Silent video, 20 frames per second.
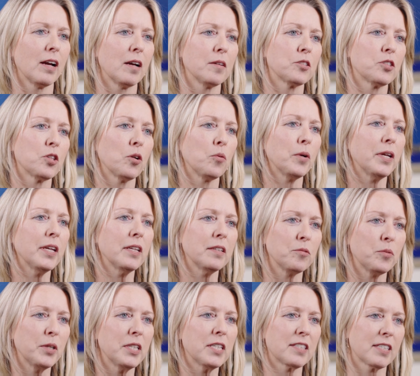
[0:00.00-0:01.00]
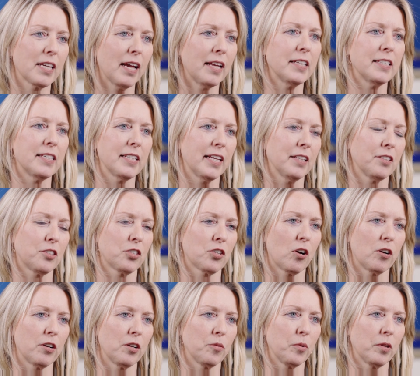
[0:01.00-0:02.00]
So we decided to get
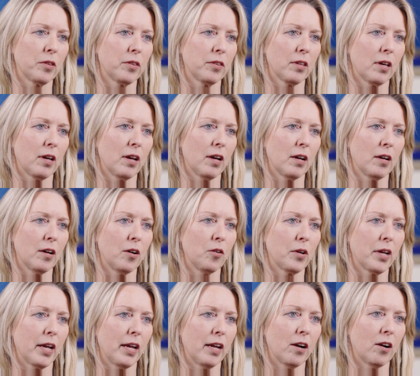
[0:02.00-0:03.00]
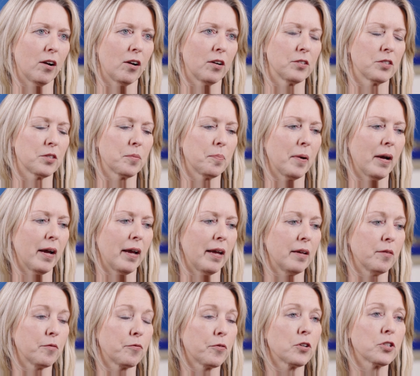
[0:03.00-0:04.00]
started with OKRs
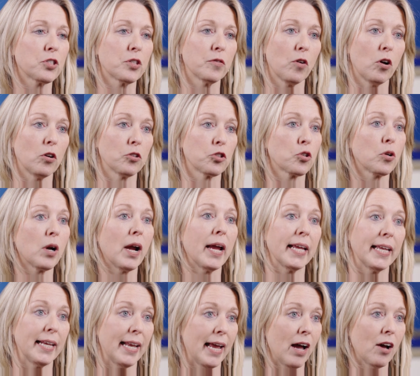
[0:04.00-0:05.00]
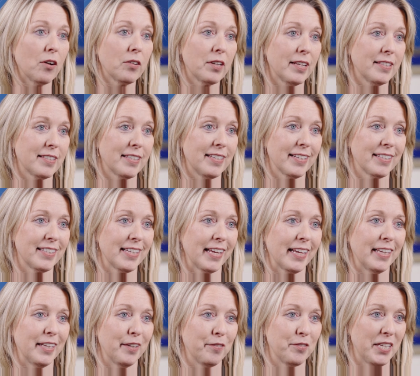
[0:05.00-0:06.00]
by, first of all, trying it out as an
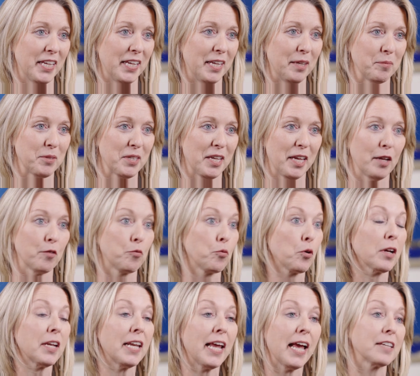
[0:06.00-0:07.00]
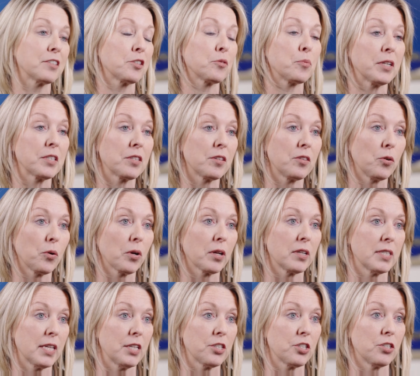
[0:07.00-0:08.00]
executive team, saying if we're going to ask the rest of the
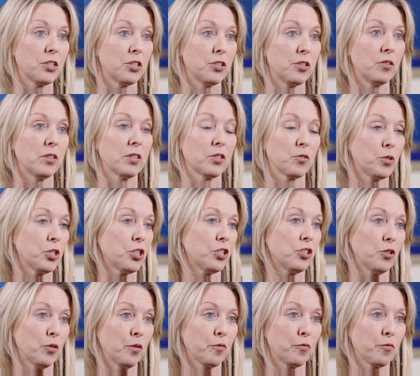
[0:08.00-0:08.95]
organization to do this, we should do it